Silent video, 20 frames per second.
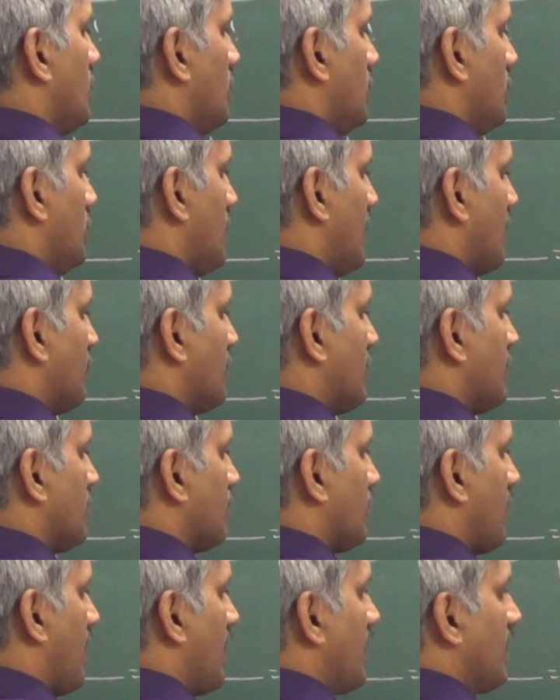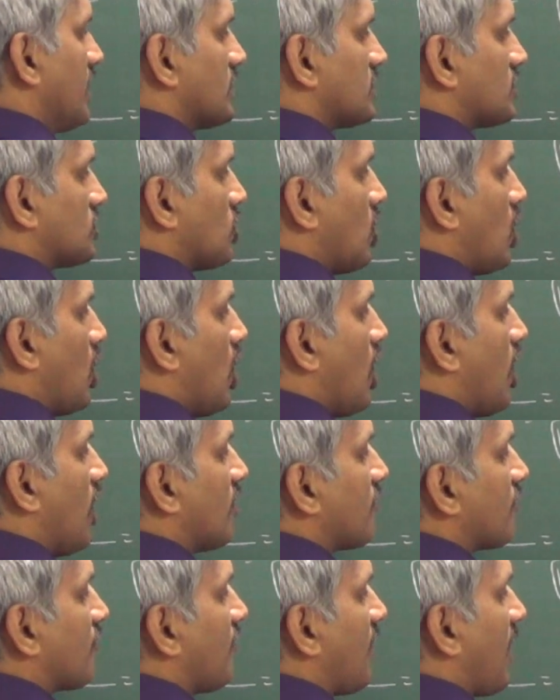11 minus
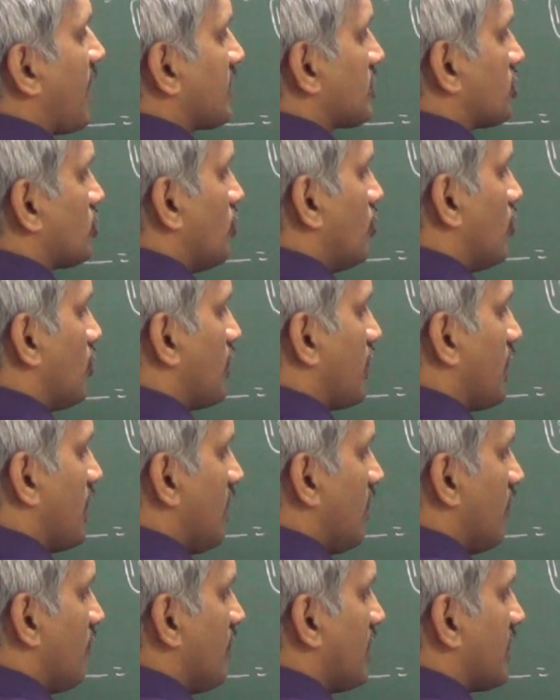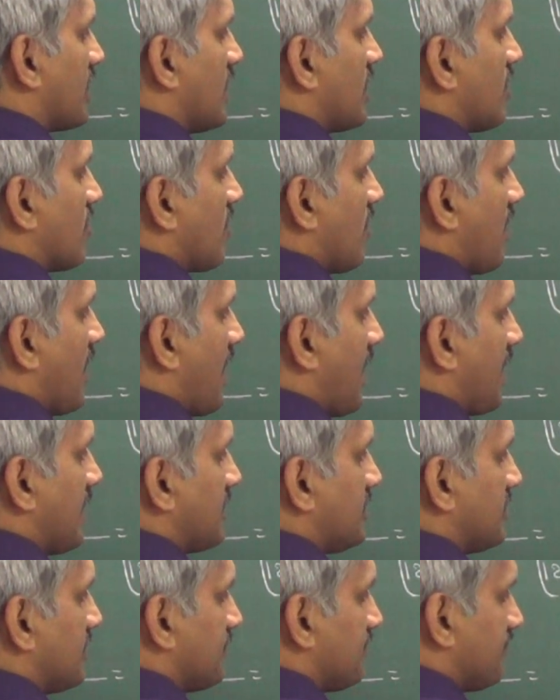r factorial we can
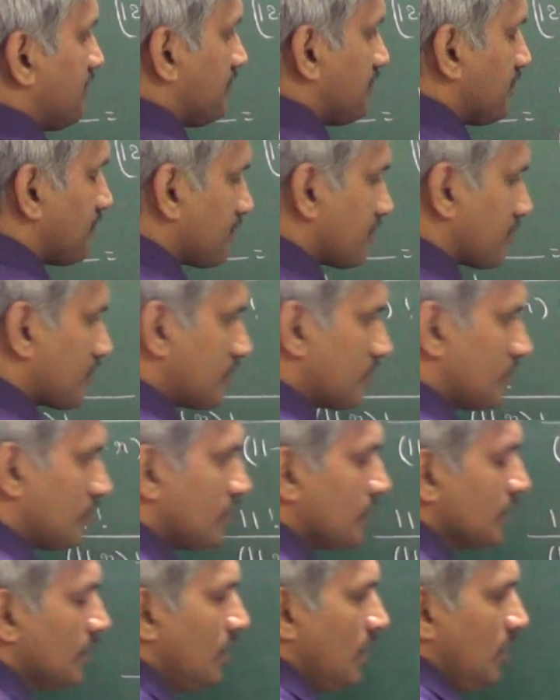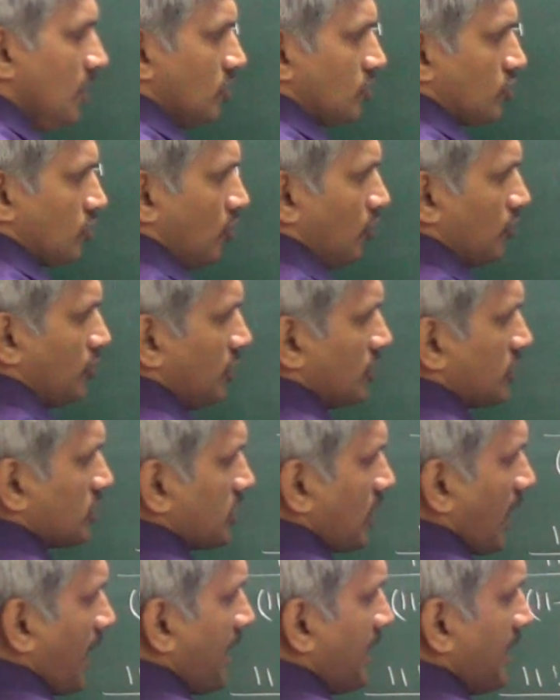write. So this
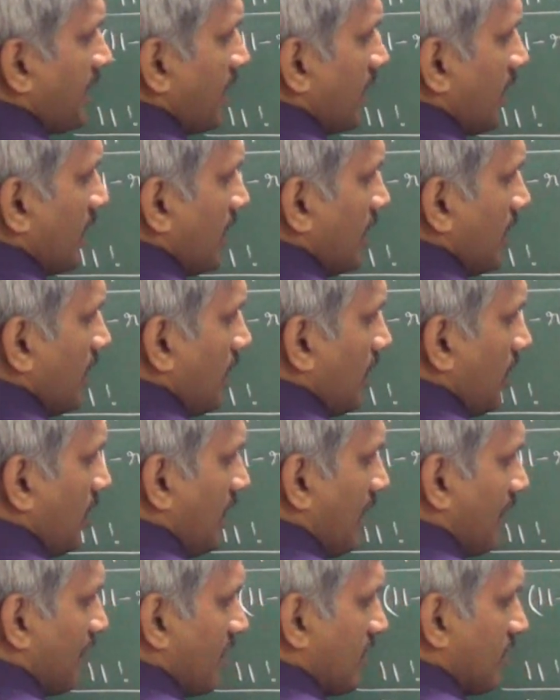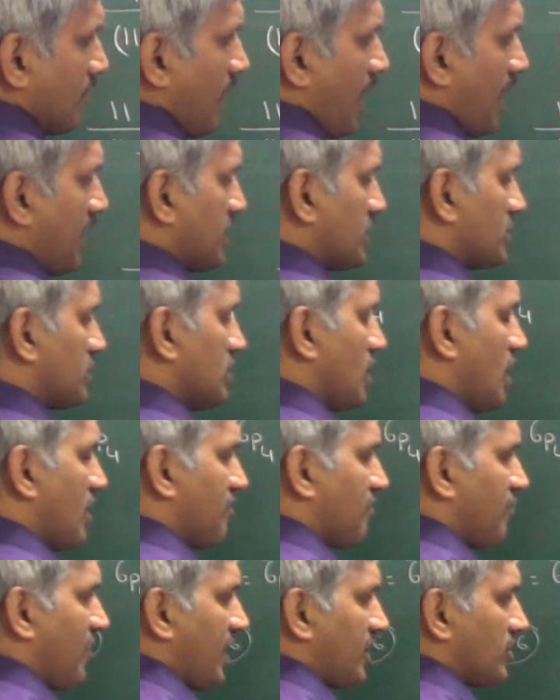side 11 minus
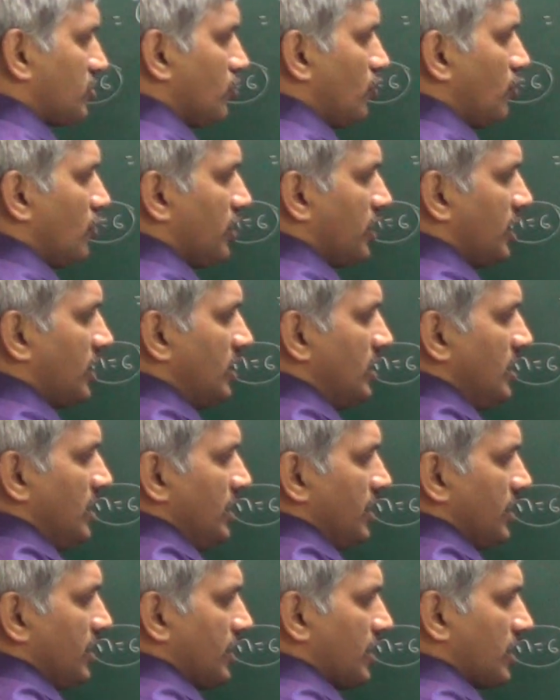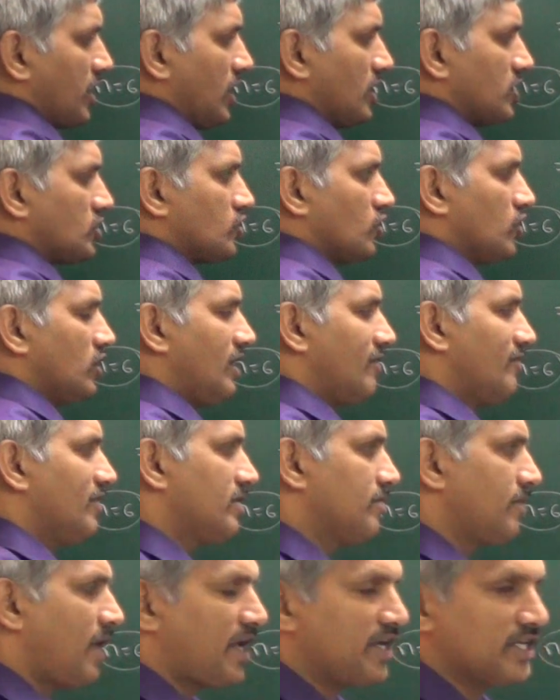r factorial, here also
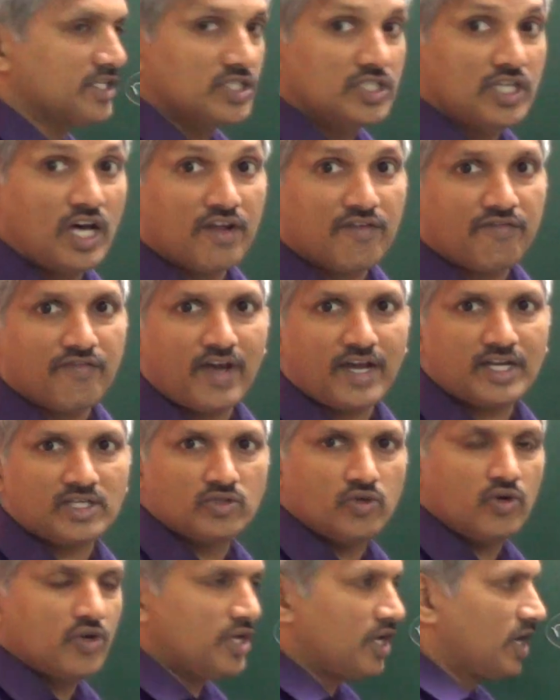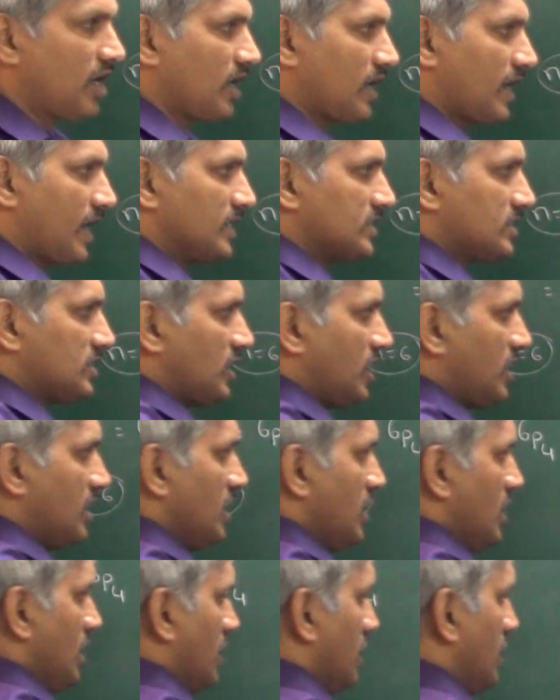11 minus r factorial cancel,
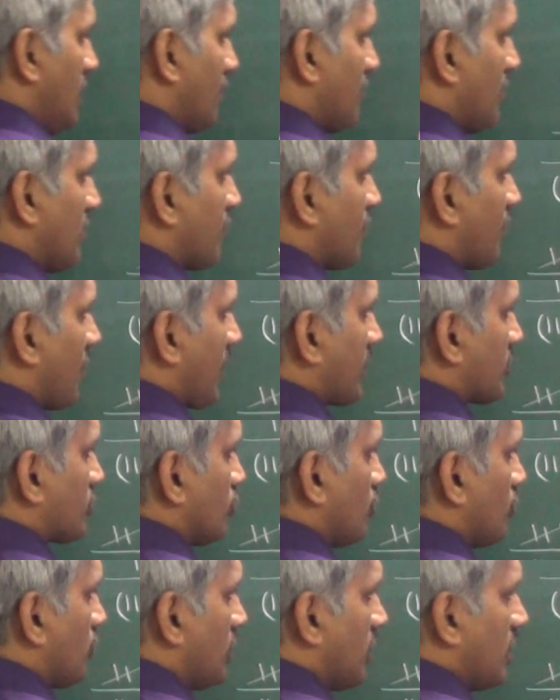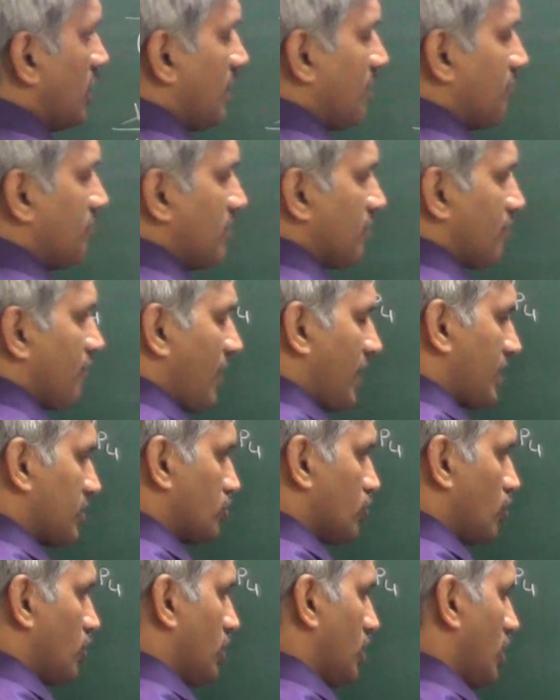11
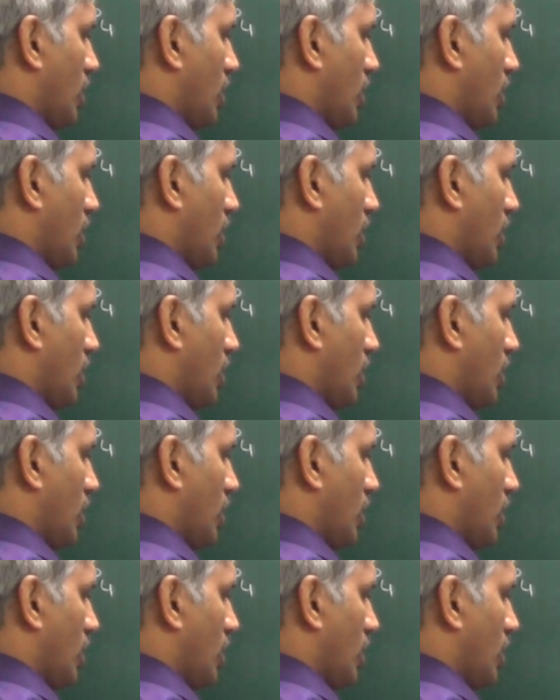factorial